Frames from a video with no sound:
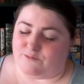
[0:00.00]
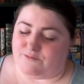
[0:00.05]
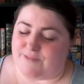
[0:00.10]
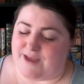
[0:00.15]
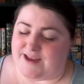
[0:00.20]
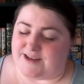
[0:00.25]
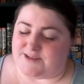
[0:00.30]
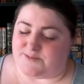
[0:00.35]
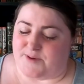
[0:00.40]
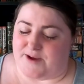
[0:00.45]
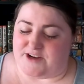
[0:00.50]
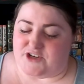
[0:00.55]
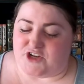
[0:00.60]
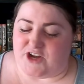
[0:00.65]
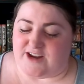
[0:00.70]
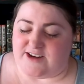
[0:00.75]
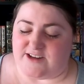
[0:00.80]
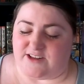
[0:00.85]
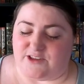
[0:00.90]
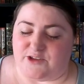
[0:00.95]
Met by
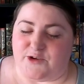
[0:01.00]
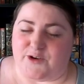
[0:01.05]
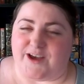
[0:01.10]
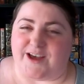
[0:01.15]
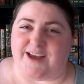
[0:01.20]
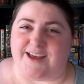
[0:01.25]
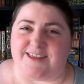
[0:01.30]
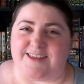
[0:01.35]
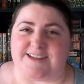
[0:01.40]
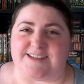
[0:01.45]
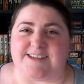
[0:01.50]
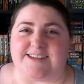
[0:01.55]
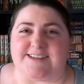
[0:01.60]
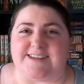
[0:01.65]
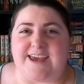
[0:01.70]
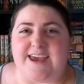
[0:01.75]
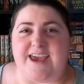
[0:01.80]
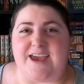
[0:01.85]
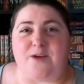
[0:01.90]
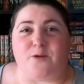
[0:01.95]
Jen DeLuca. This
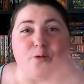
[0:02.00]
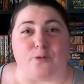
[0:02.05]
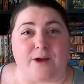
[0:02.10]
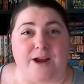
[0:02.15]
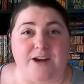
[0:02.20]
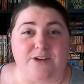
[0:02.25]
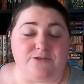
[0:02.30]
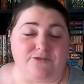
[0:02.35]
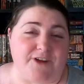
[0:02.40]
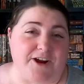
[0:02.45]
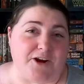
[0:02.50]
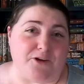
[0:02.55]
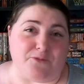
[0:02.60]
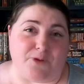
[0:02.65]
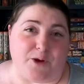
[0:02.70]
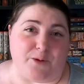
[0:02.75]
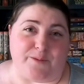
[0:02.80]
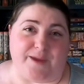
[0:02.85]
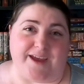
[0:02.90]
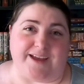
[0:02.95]
is a Ren Faire
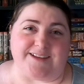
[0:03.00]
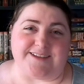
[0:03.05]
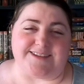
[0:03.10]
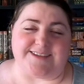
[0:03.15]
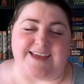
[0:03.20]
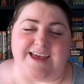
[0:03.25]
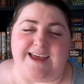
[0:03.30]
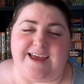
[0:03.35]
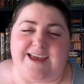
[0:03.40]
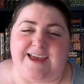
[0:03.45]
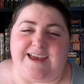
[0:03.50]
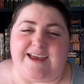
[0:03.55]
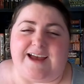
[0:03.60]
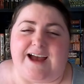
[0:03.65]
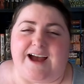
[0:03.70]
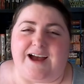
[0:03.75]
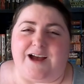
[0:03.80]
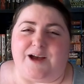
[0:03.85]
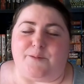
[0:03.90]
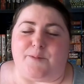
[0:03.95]
romance.
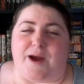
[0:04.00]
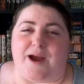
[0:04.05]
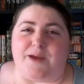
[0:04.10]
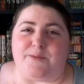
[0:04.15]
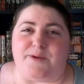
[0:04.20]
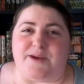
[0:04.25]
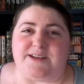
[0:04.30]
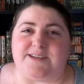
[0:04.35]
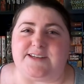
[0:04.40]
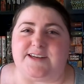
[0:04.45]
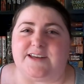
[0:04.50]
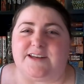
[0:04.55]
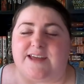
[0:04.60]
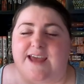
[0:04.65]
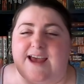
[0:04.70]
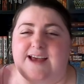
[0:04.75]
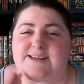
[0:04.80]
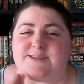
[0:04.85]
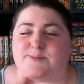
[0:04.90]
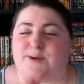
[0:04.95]
Um, I picked it
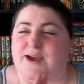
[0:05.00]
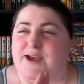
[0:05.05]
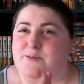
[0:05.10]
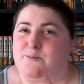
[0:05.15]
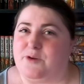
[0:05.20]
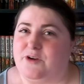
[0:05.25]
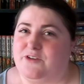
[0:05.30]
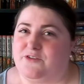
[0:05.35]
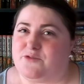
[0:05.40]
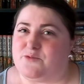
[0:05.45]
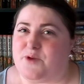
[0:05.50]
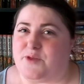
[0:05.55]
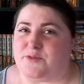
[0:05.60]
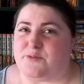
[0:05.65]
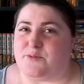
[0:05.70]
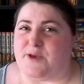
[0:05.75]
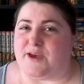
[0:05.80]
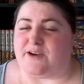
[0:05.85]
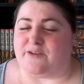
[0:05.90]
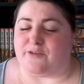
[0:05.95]
as my book of the
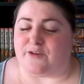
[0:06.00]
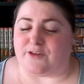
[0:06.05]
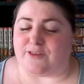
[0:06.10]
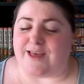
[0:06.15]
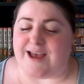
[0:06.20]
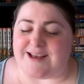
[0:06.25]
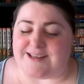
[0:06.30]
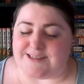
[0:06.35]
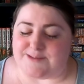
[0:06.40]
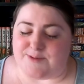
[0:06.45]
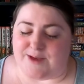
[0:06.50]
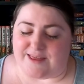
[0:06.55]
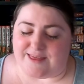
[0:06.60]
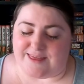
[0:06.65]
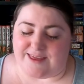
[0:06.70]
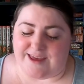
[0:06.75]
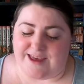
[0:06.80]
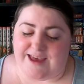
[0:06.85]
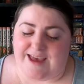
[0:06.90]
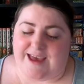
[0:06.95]
month pick for last
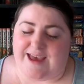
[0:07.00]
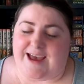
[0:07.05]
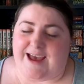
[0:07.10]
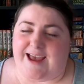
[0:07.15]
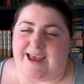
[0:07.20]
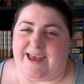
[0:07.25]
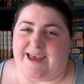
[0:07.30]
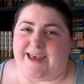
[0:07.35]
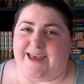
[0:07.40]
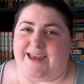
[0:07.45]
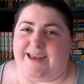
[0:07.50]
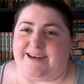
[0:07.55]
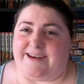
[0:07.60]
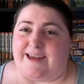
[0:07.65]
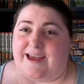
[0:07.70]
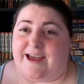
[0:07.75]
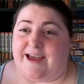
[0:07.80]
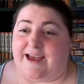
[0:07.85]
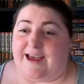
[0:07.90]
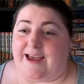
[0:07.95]
month.
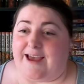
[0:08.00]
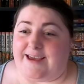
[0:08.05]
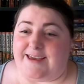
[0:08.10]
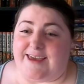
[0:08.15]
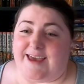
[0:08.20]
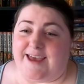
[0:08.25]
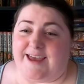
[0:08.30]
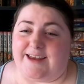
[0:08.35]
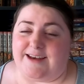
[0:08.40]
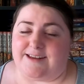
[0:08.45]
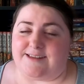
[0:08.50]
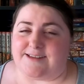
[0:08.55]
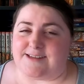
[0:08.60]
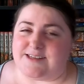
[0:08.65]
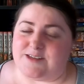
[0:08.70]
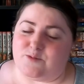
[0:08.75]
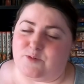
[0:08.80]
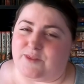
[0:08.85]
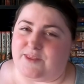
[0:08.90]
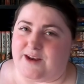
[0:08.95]
And again, this
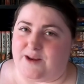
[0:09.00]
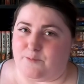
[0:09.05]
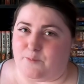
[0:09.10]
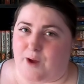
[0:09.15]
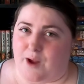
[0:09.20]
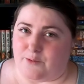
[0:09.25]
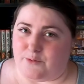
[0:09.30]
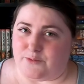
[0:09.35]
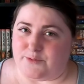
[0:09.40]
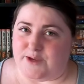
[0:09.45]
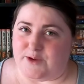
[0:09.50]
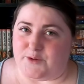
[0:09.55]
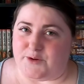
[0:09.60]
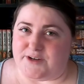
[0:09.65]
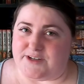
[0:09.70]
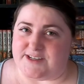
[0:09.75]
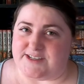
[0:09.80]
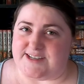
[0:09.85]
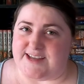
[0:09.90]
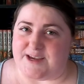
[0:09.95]
is one that I'm probably
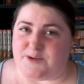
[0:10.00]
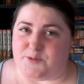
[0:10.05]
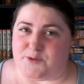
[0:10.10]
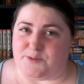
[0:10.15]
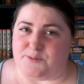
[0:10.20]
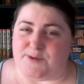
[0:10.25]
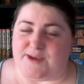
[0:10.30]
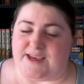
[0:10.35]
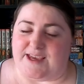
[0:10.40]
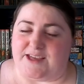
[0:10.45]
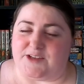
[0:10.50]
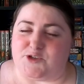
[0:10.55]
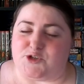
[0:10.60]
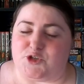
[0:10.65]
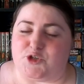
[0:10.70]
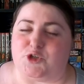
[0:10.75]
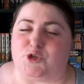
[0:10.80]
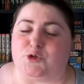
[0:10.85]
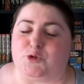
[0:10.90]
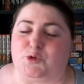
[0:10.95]
going to take with me
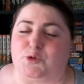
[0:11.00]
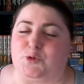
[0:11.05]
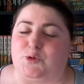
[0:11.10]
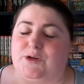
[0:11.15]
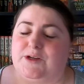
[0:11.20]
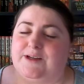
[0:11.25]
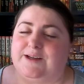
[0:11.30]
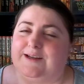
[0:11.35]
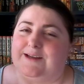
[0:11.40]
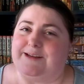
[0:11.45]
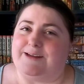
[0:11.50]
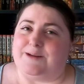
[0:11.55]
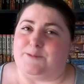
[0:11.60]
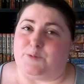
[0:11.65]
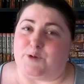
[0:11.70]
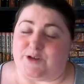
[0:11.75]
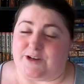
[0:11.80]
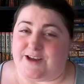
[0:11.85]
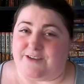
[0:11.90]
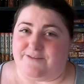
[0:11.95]
to
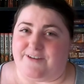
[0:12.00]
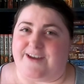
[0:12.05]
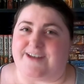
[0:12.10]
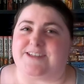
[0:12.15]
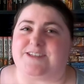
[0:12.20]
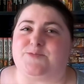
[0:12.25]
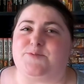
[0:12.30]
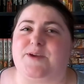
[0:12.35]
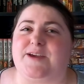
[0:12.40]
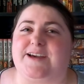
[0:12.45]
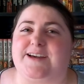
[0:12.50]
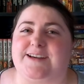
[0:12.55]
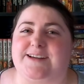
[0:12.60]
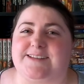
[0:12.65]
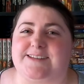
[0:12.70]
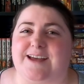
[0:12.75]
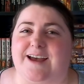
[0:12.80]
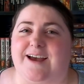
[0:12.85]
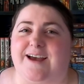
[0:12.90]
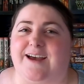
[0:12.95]
BookNet Fest
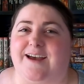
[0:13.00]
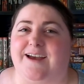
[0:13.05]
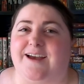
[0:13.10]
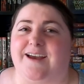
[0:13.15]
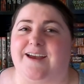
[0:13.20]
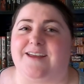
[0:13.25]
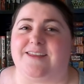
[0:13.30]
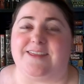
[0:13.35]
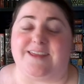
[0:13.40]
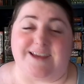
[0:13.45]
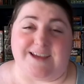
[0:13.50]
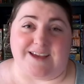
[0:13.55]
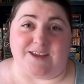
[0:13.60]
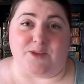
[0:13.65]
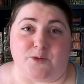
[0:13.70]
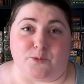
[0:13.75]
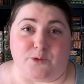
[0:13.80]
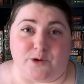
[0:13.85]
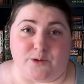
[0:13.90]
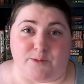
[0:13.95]
because I think
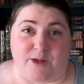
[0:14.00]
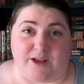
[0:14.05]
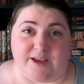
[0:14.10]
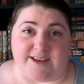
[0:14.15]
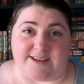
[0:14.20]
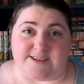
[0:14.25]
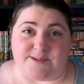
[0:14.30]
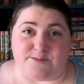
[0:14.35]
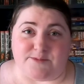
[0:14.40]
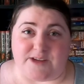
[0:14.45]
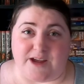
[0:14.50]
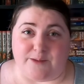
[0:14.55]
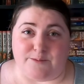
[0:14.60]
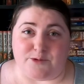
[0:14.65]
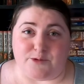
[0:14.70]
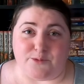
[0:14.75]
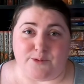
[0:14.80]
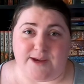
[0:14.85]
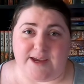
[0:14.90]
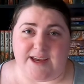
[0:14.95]
the room I'll get some time
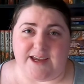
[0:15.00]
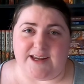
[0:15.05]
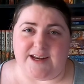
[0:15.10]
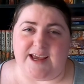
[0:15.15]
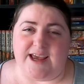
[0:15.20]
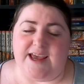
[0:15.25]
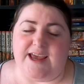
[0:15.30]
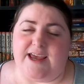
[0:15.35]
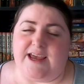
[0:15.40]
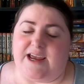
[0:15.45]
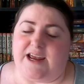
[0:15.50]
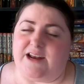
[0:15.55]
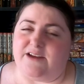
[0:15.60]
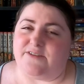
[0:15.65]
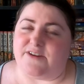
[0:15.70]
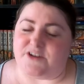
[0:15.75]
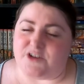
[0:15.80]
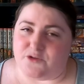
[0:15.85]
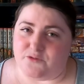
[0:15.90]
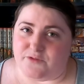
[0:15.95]
to read, and
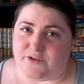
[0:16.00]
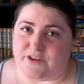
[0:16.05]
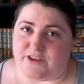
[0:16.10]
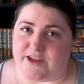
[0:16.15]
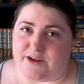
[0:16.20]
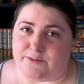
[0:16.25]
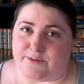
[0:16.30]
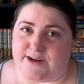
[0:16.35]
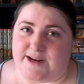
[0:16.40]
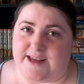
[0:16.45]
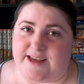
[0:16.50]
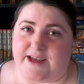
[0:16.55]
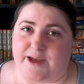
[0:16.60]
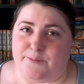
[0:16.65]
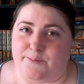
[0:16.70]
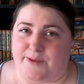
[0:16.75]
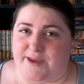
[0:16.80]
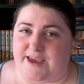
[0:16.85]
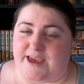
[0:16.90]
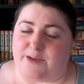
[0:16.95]
if I don't feel like reading a
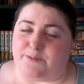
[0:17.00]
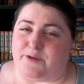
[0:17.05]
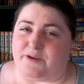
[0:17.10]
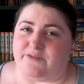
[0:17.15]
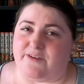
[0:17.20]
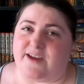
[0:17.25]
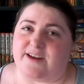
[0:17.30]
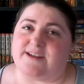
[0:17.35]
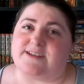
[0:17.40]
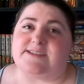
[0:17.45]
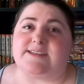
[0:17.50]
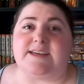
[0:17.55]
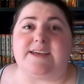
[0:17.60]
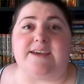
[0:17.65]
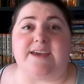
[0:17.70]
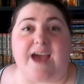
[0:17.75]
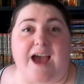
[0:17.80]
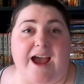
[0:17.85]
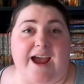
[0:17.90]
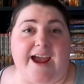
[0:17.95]
big epic
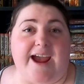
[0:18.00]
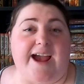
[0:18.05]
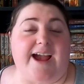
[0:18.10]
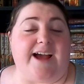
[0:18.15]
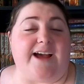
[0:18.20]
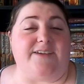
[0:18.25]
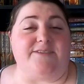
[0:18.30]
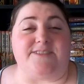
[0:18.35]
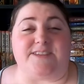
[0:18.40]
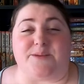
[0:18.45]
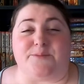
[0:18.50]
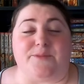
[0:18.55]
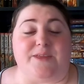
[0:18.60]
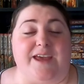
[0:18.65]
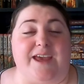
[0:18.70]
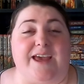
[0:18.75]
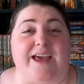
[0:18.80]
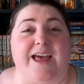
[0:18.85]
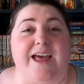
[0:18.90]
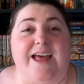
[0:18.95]
fantasy, I have
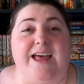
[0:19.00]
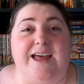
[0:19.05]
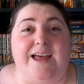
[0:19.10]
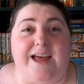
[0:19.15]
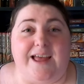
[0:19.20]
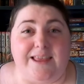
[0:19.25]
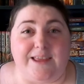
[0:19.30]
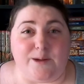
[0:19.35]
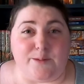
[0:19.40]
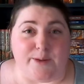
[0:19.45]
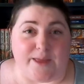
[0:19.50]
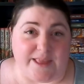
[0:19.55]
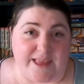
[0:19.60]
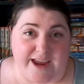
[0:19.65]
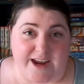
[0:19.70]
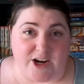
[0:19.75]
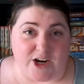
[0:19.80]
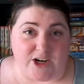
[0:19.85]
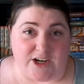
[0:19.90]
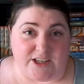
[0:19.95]
something a little bit
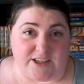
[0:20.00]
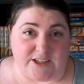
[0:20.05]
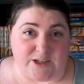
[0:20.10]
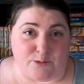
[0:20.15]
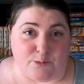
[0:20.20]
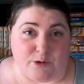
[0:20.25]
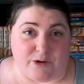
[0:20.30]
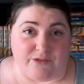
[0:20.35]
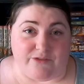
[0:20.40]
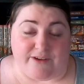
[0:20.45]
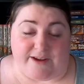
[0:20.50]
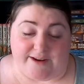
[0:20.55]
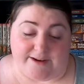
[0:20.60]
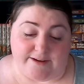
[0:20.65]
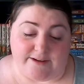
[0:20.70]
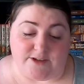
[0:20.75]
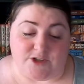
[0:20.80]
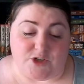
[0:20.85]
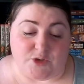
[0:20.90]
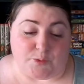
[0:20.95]
lighter and a little more
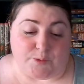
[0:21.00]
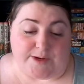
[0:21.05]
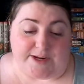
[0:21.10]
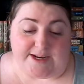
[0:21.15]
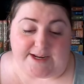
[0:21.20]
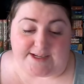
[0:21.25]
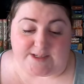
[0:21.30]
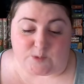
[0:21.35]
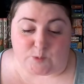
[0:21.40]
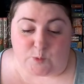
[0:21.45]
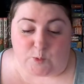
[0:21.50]
fun to read as